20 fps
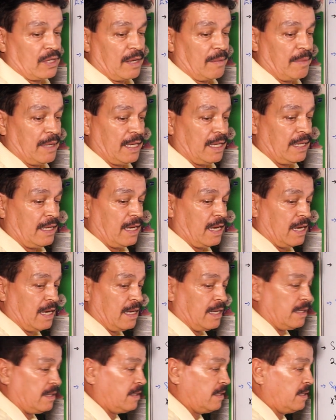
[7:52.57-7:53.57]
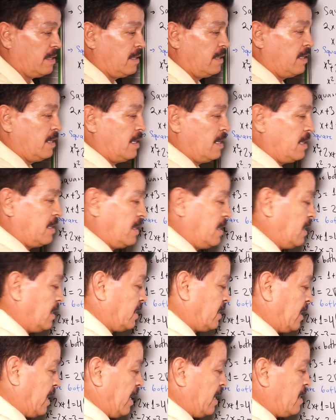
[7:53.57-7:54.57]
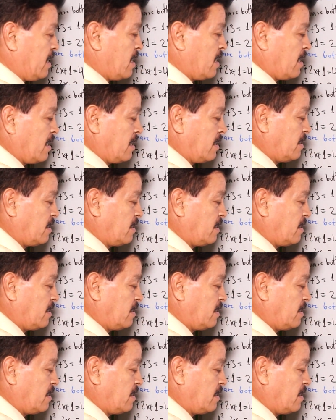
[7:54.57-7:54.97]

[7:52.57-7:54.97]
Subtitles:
I mean, this set,